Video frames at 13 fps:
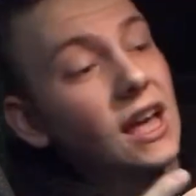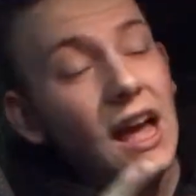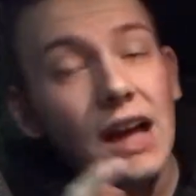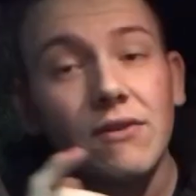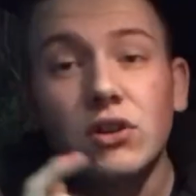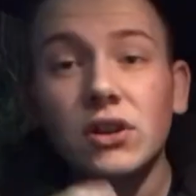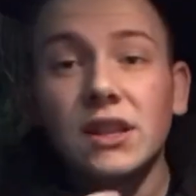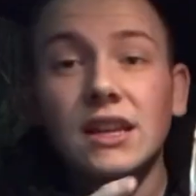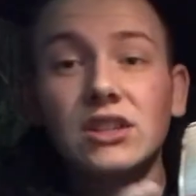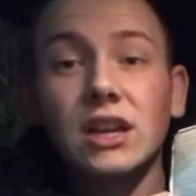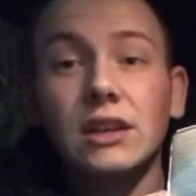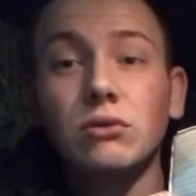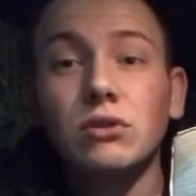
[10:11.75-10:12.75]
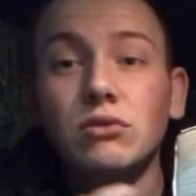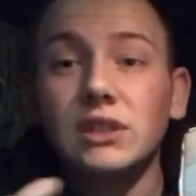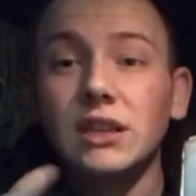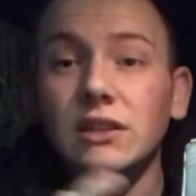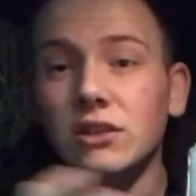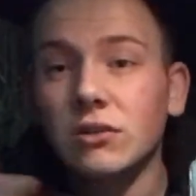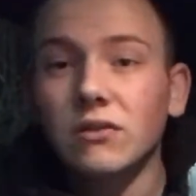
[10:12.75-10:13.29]
Have a look at their channel and you'll
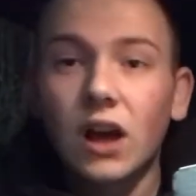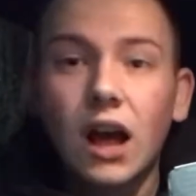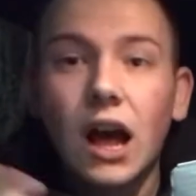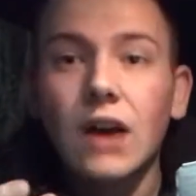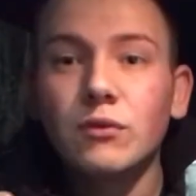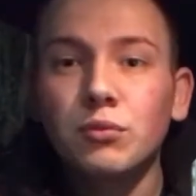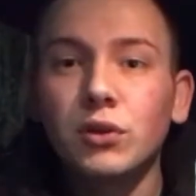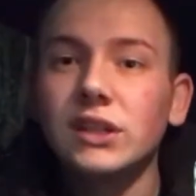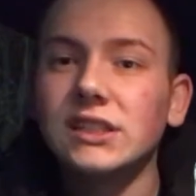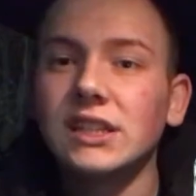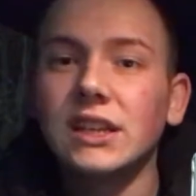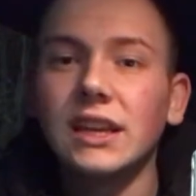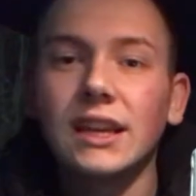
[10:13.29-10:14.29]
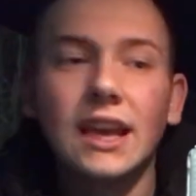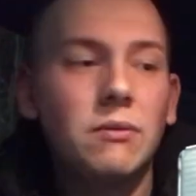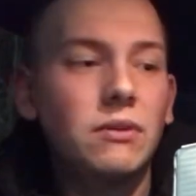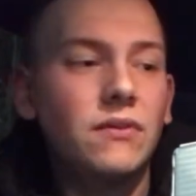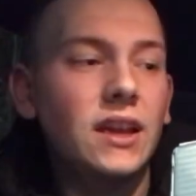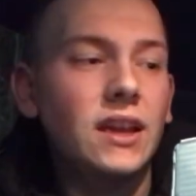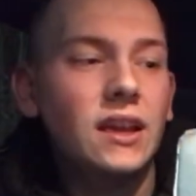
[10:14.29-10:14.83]
see sort of other products you can get
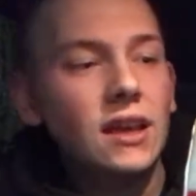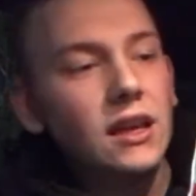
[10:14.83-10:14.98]
with it.